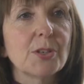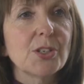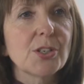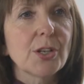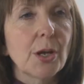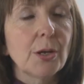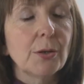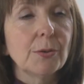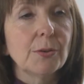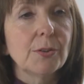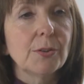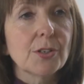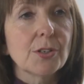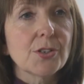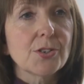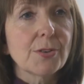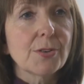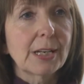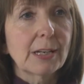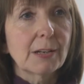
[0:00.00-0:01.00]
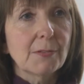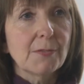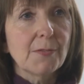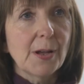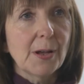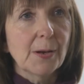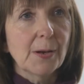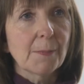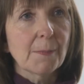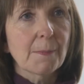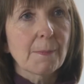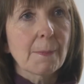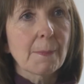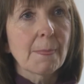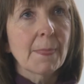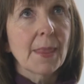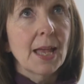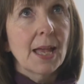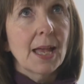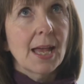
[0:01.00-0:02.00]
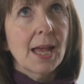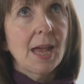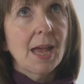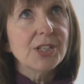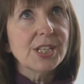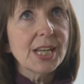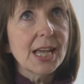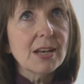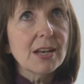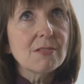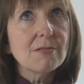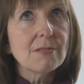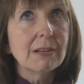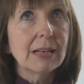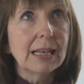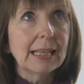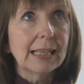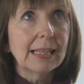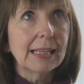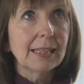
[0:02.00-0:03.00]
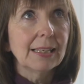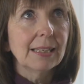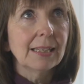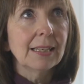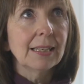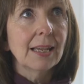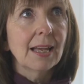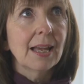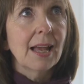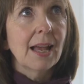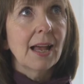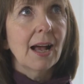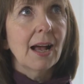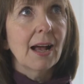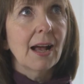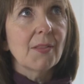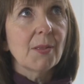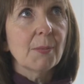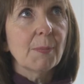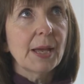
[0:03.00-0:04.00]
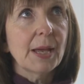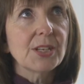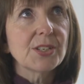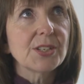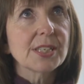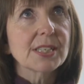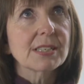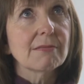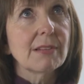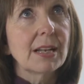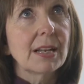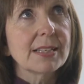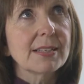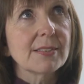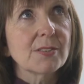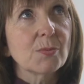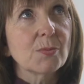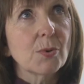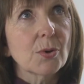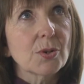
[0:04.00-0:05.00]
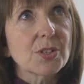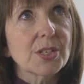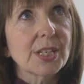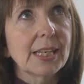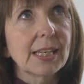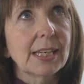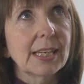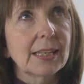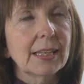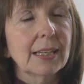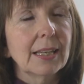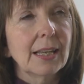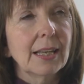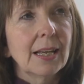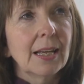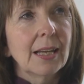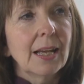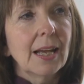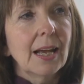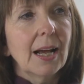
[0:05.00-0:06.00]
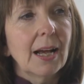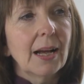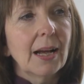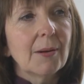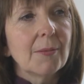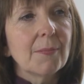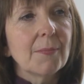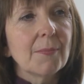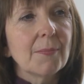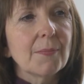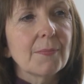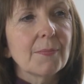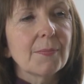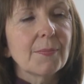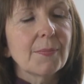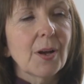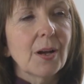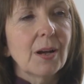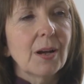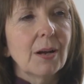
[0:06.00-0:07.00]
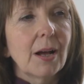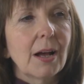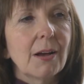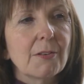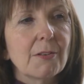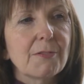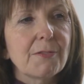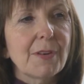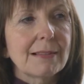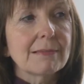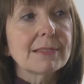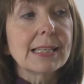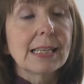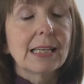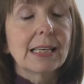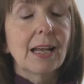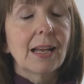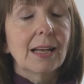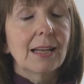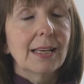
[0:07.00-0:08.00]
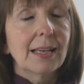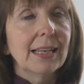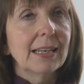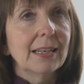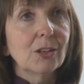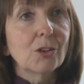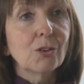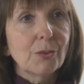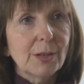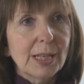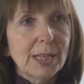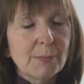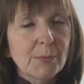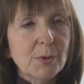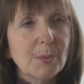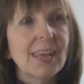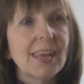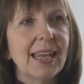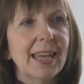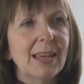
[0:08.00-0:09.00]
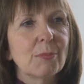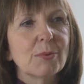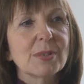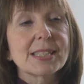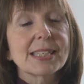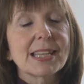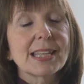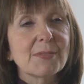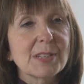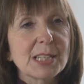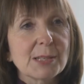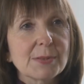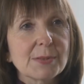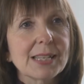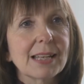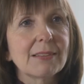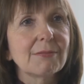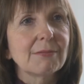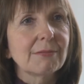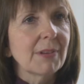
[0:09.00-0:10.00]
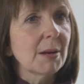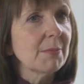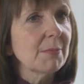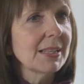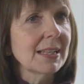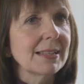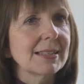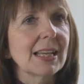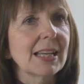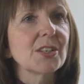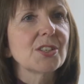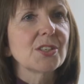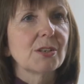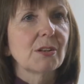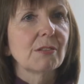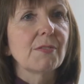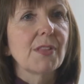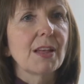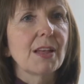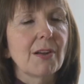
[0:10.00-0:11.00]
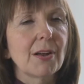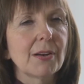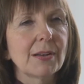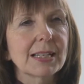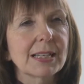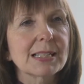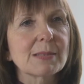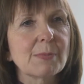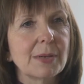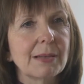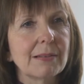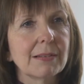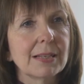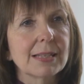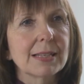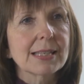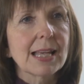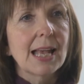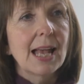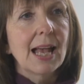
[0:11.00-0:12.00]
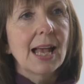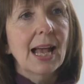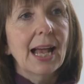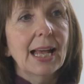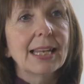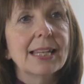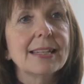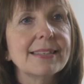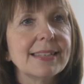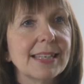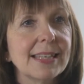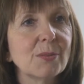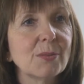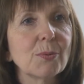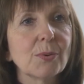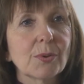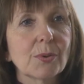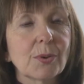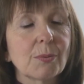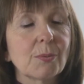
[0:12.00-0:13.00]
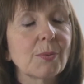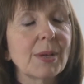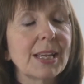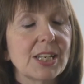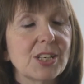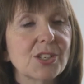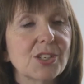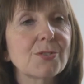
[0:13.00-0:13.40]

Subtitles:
showed the trigger film. Generally, the patients and relatives watching it found it in agreement. It was 70% representation of their own experience, and it did what it